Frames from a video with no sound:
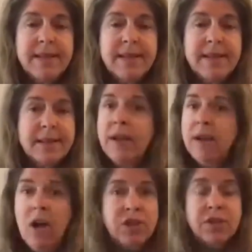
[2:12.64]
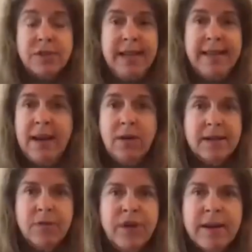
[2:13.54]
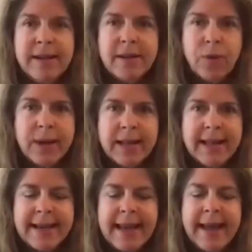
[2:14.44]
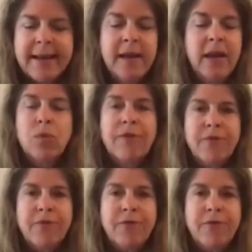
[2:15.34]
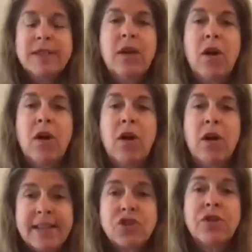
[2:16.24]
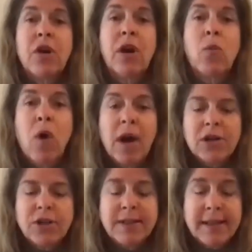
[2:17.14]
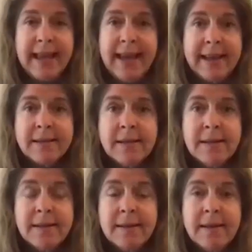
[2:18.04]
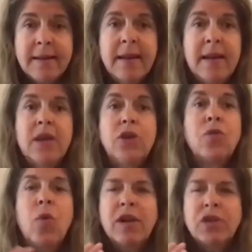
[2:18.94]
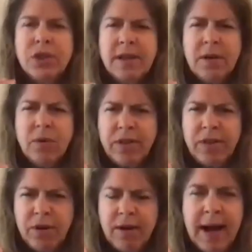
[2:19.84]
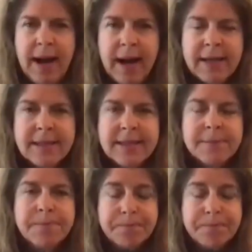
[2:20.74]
So I'll just say that very quickly again. We're focusing our intention on watching the candle. You're watching it with your eyes